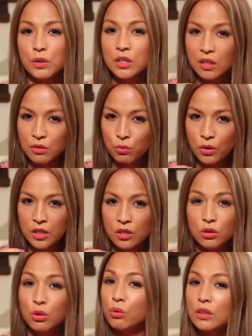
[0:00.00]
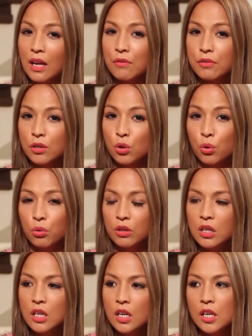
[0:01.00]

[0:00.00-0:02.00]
when you don't have a goal,